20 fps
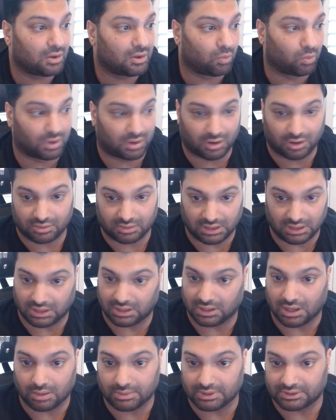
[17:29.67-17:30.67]
What are the
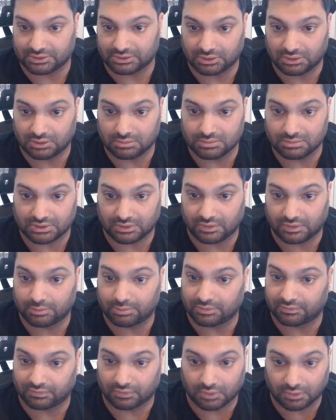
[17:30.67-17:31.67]
economic terms? Are there
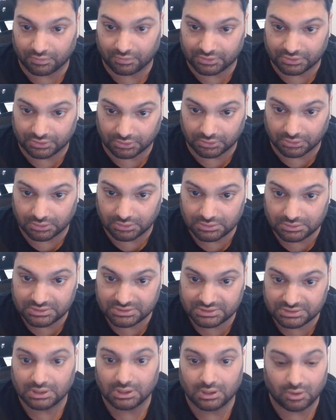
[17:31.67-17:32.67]
preferred
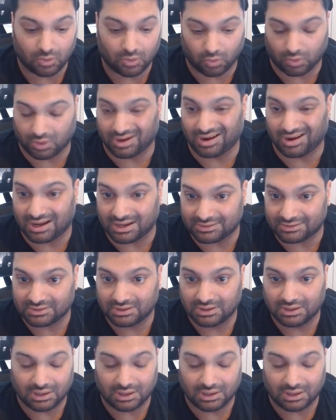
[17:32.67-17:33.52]
returns or not?